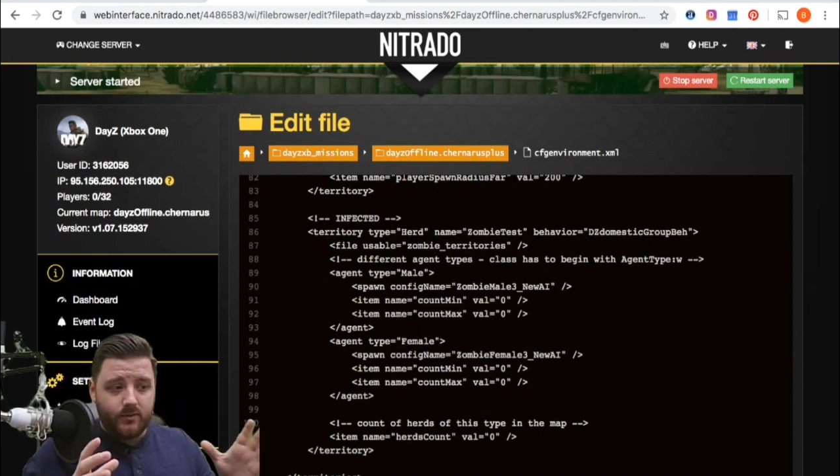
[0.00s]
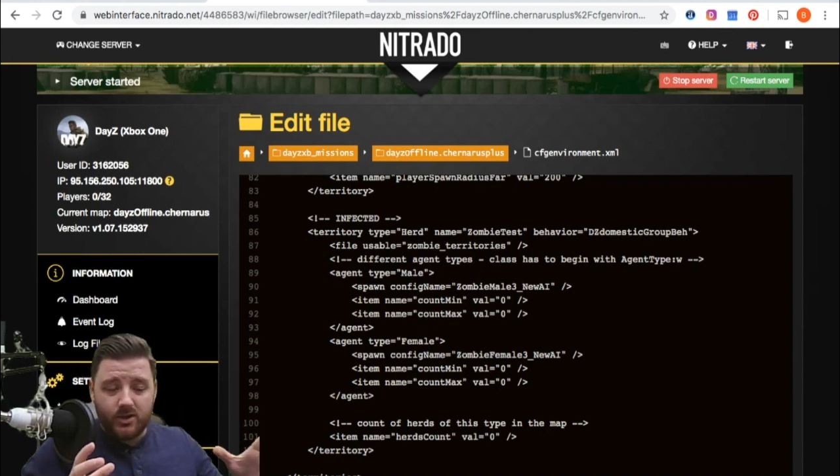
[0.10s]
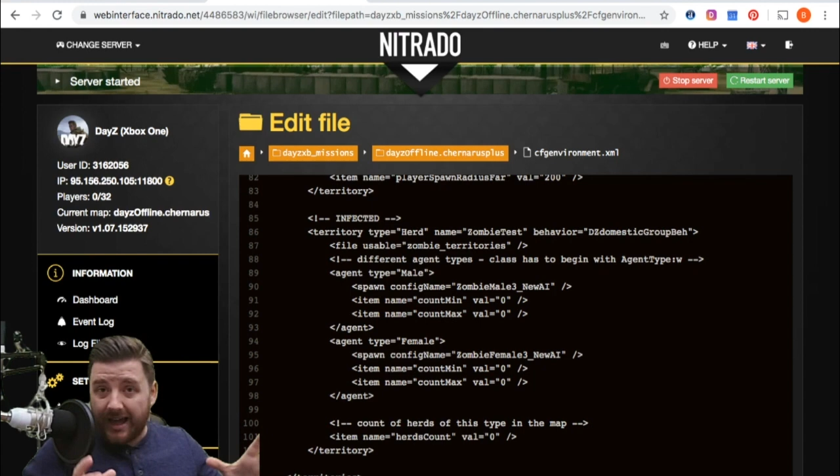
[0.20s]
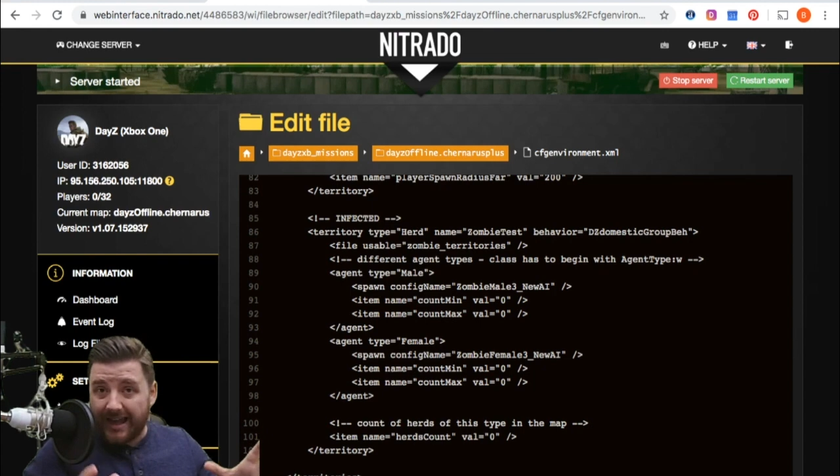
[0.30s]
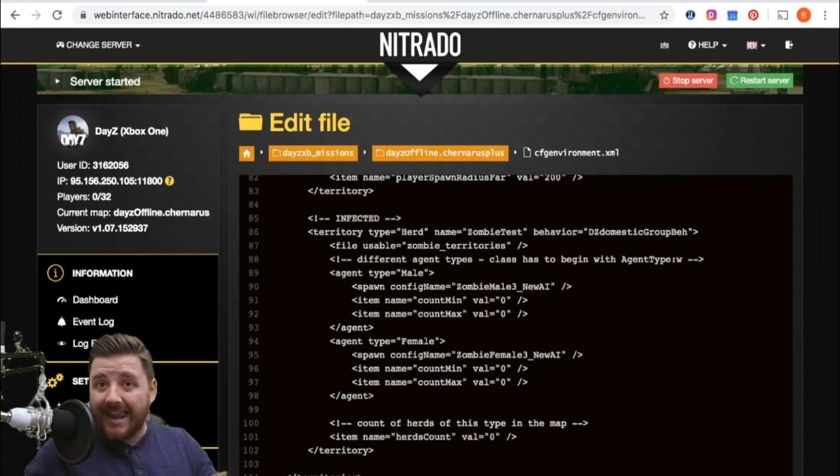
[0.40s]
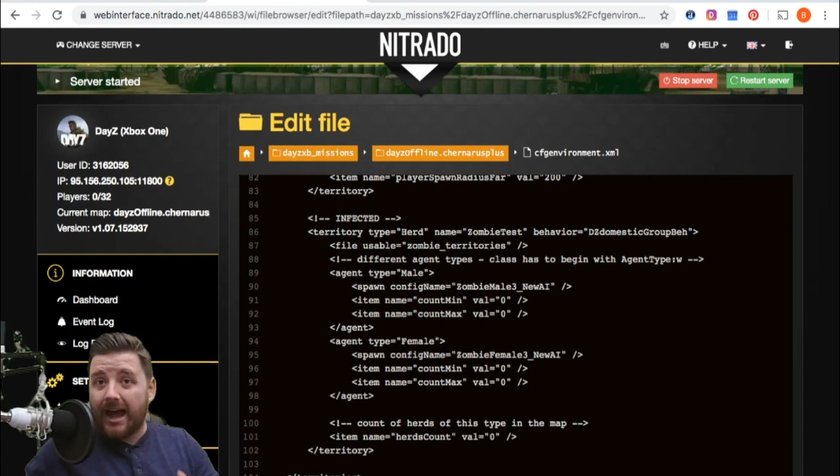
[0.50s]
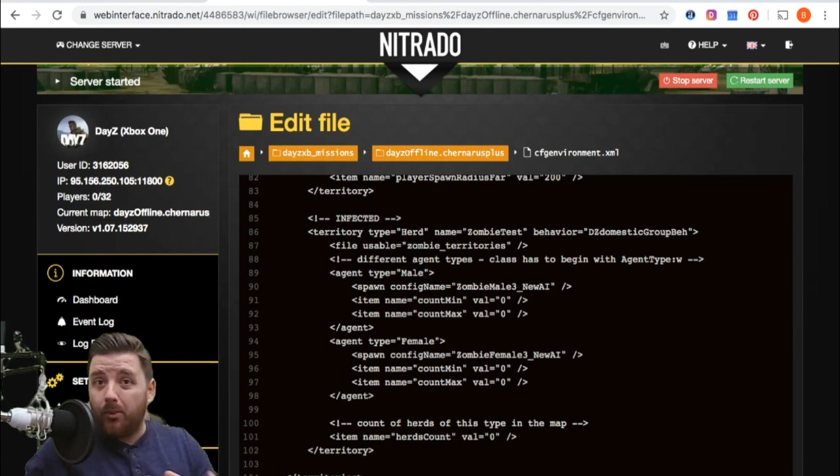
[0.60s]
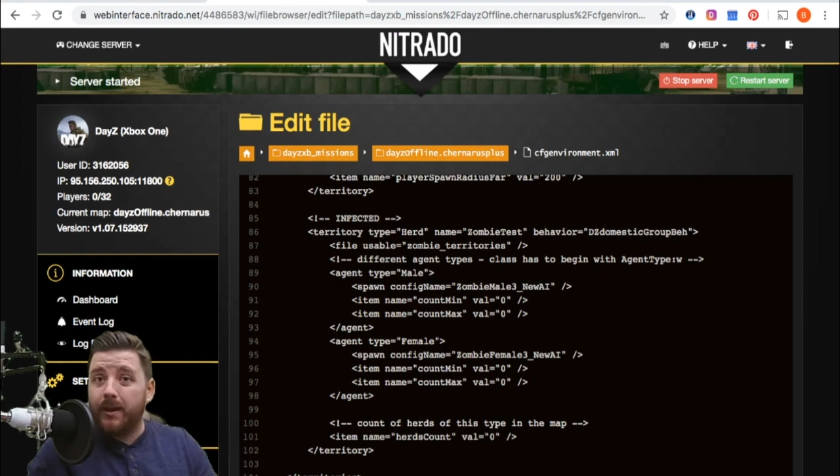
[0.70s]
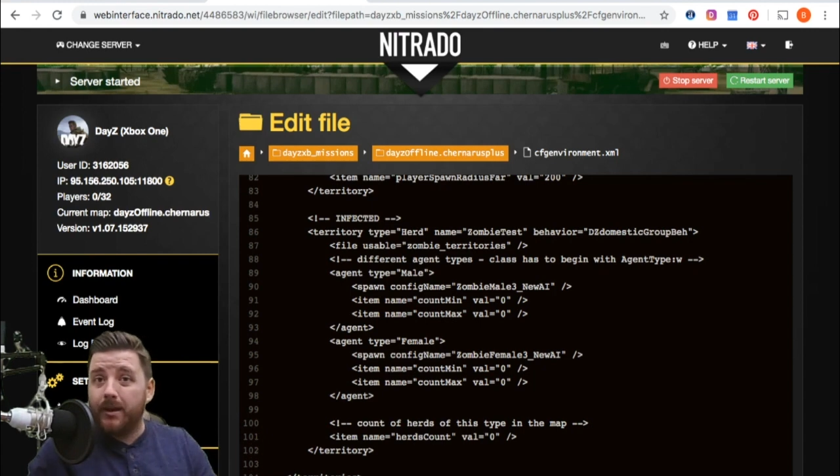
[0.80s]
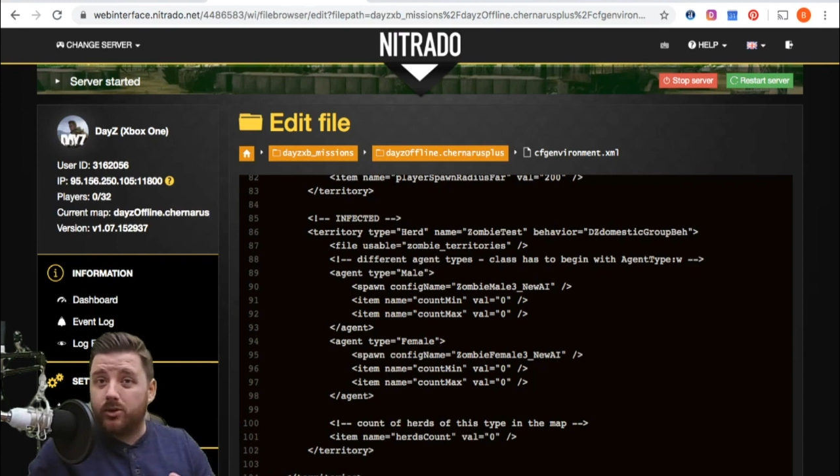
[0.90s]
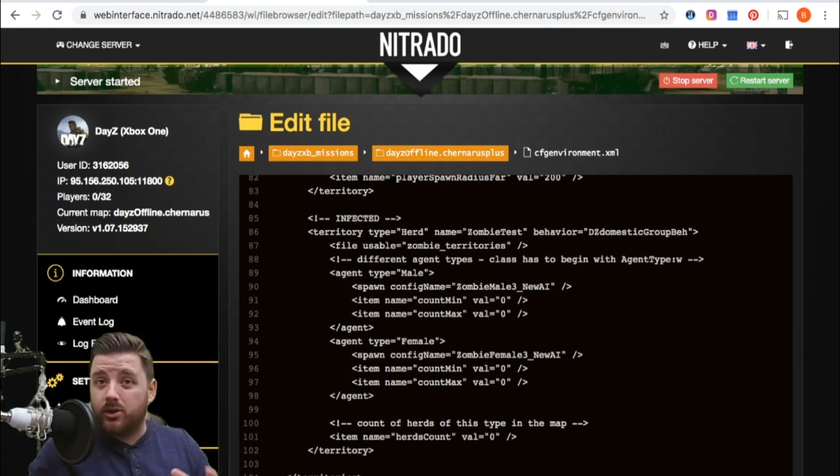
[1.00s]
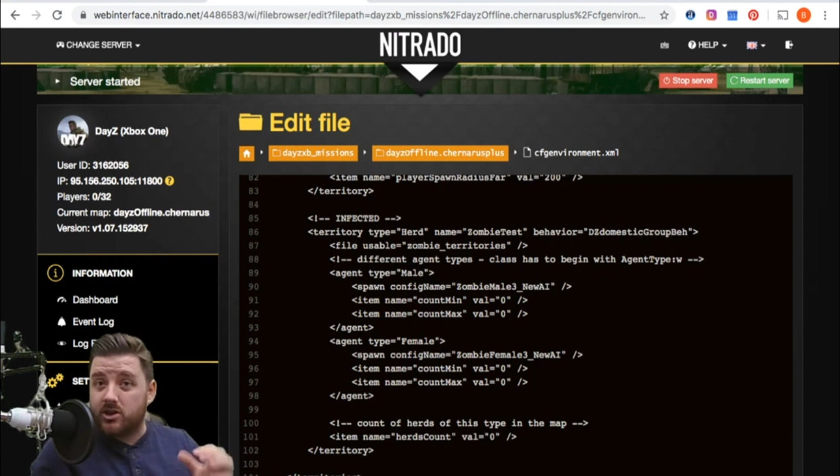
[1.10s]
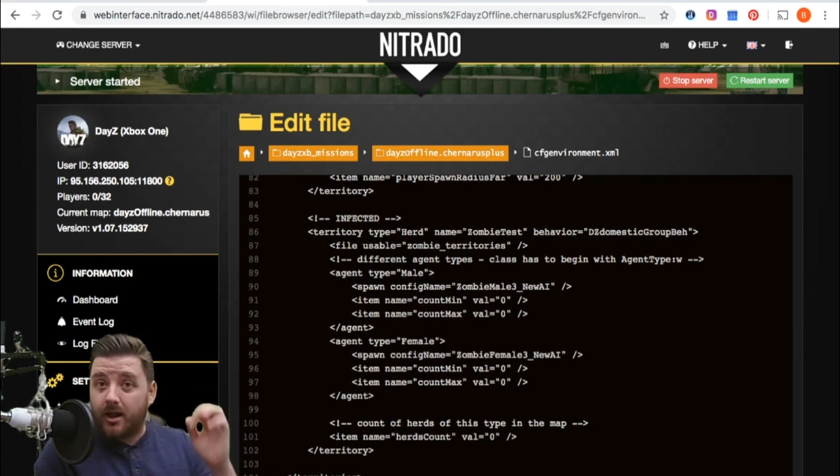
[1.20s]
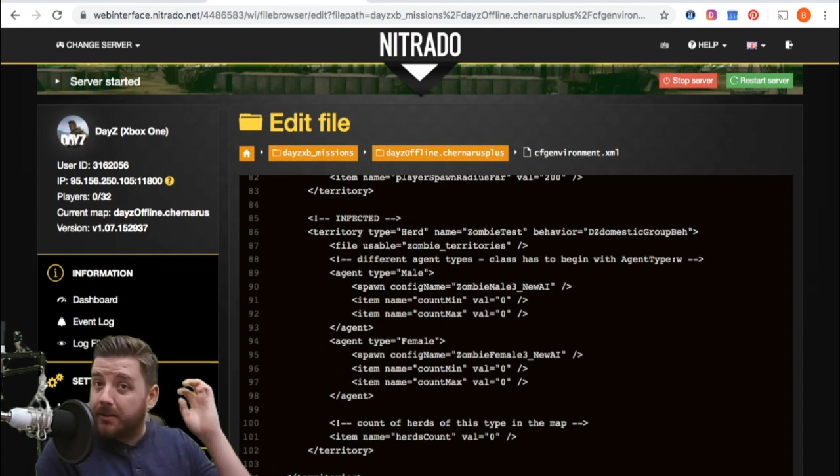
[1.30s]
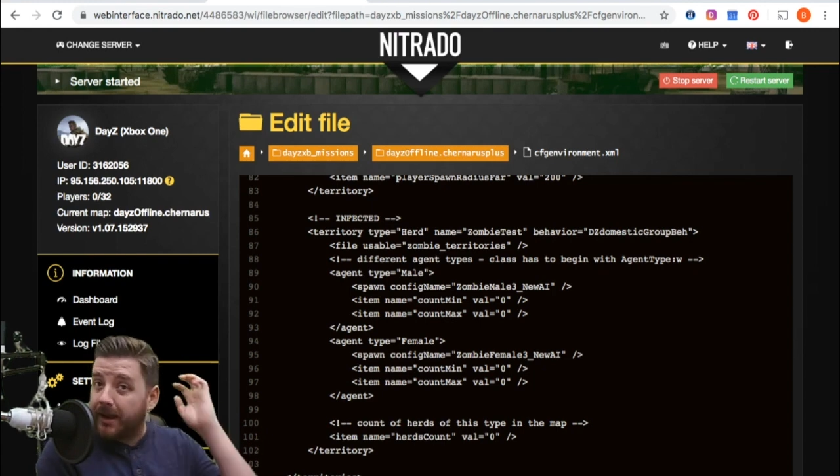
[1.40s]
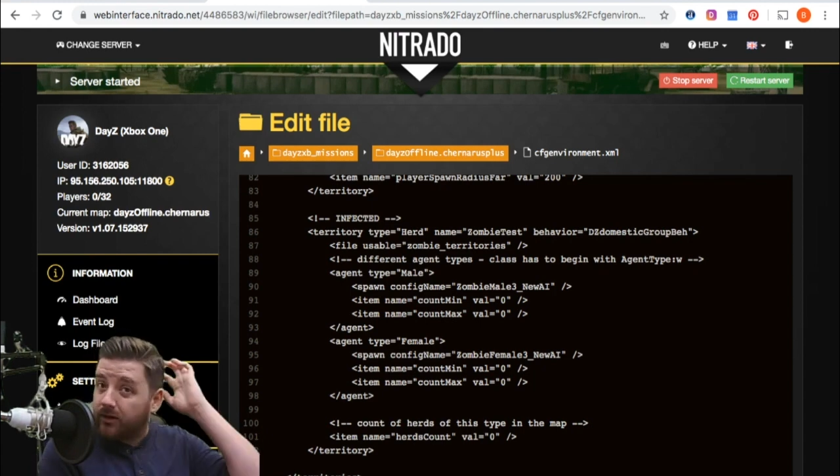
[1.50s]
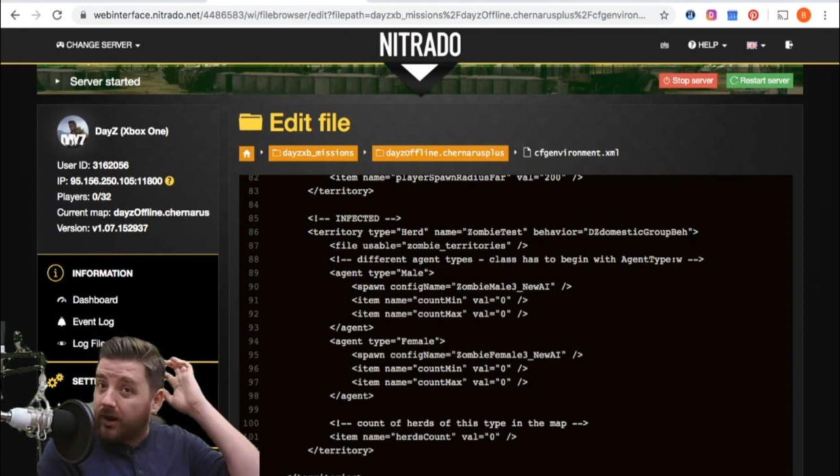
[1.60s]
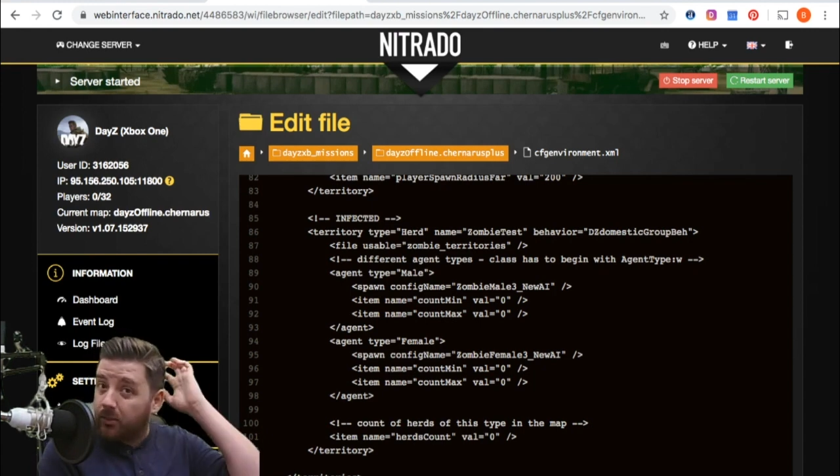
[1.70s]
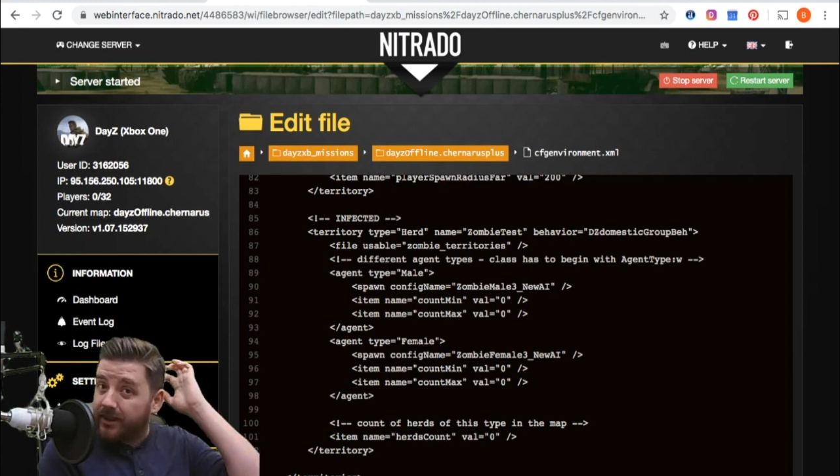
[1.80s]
to allow people to start playing around